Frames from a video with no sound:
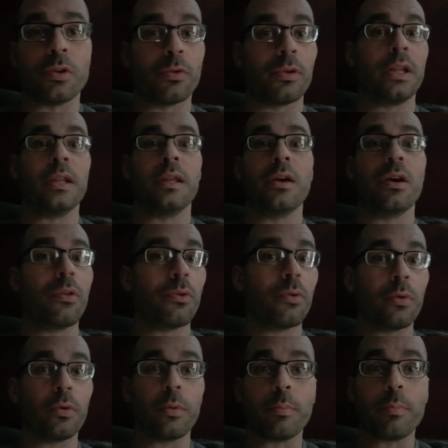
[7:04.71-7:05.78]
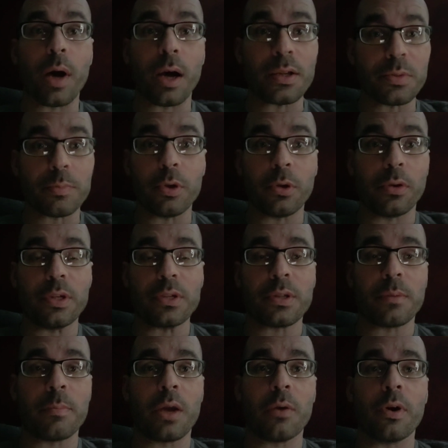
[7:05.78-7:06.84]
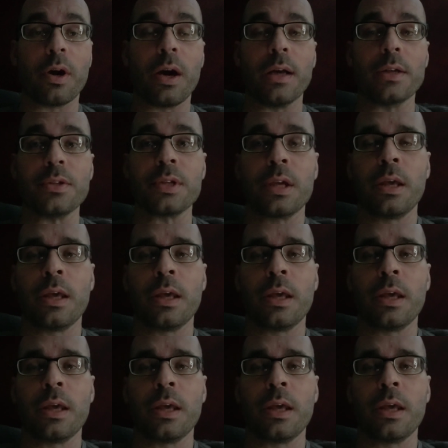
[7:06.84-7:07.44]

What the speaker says: or any other possibilities that may rise.